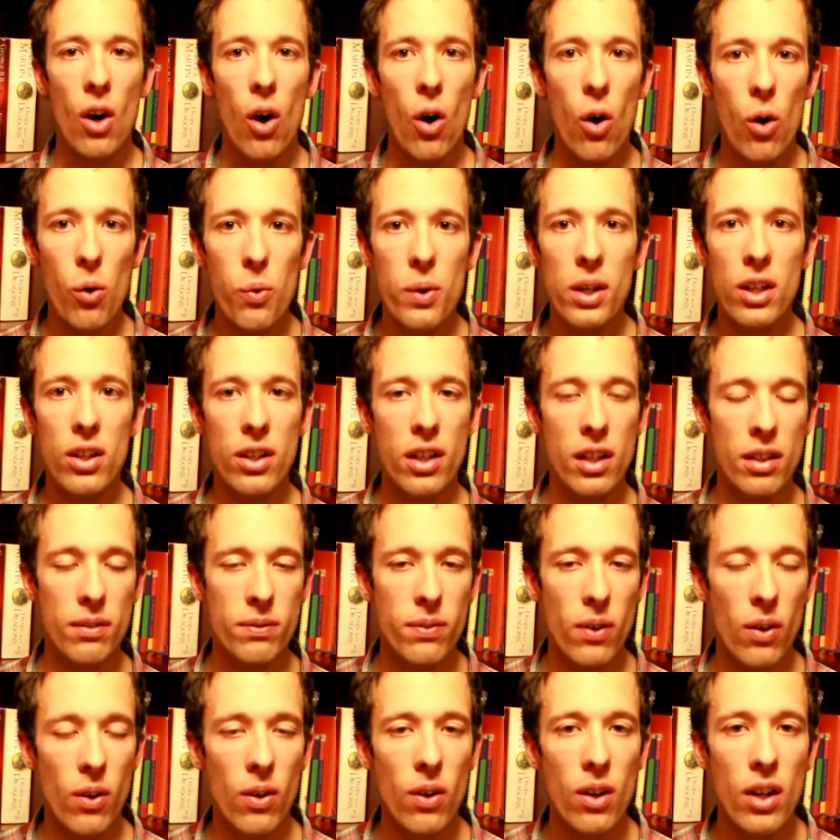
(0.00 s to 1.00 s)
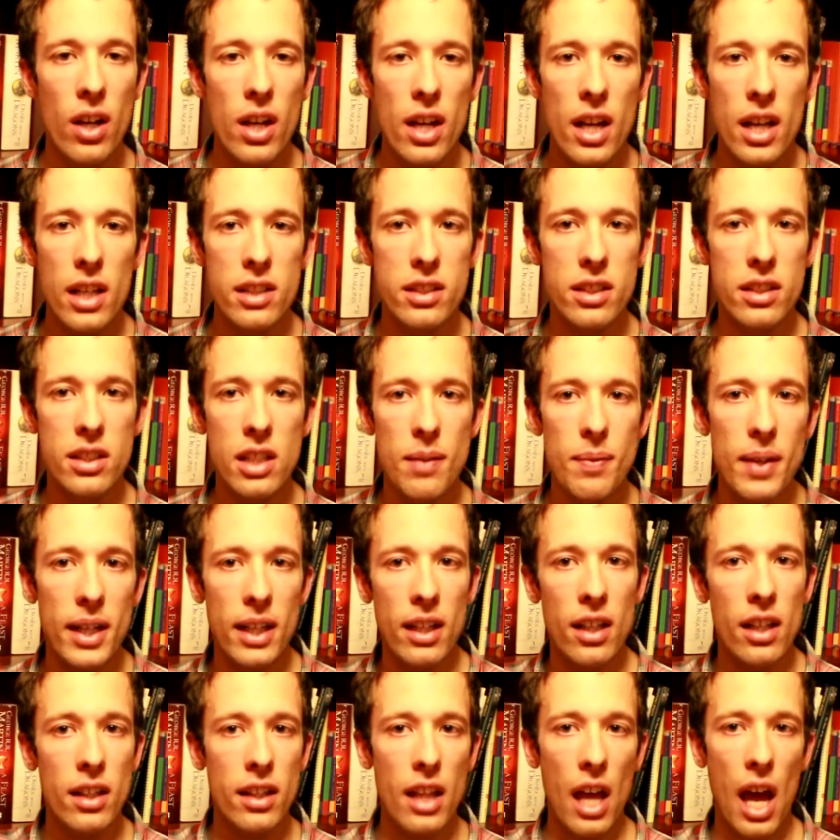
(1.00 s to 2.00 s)
all we're looking for is the
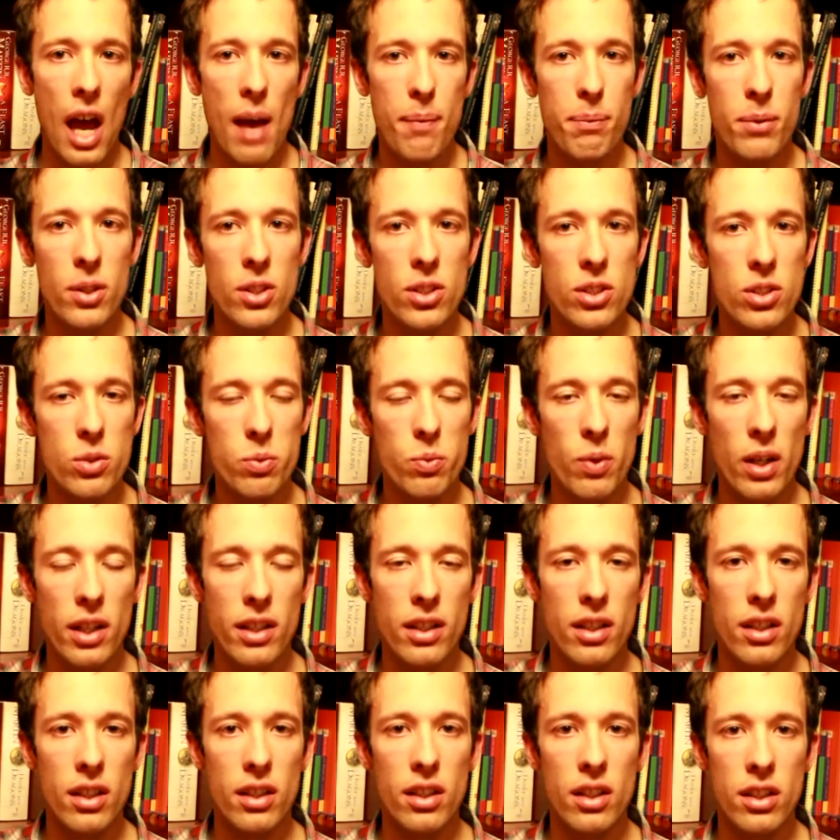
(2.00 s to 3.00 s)
dimming that happens when